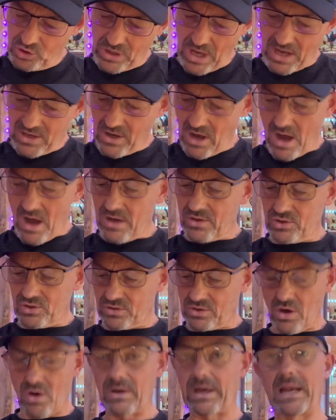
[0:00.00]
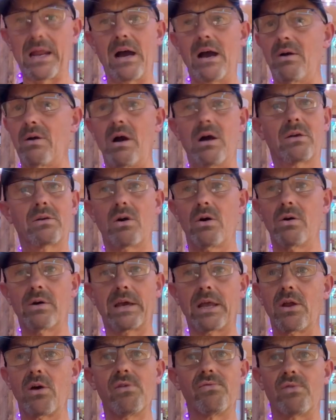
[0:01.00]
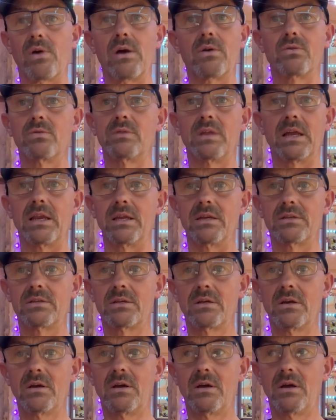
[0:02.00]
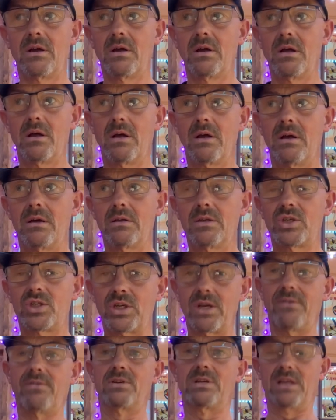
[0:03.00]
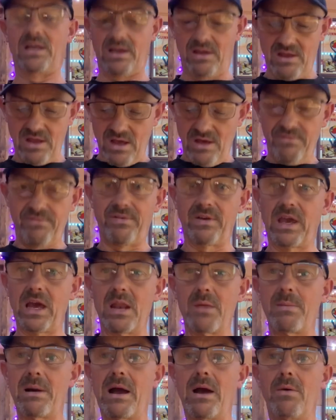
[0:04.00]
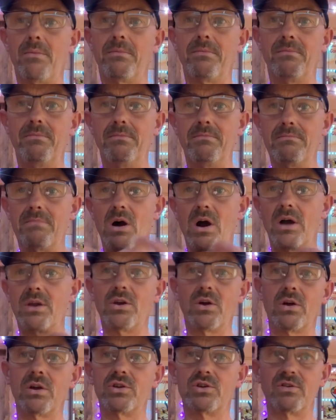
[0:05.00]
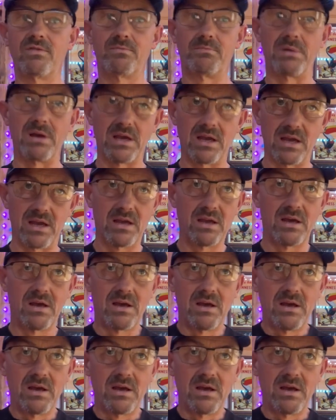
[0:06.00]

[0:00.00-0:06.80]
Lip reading: can't get over how good that is. Seriously, forget about my knowledge of beer.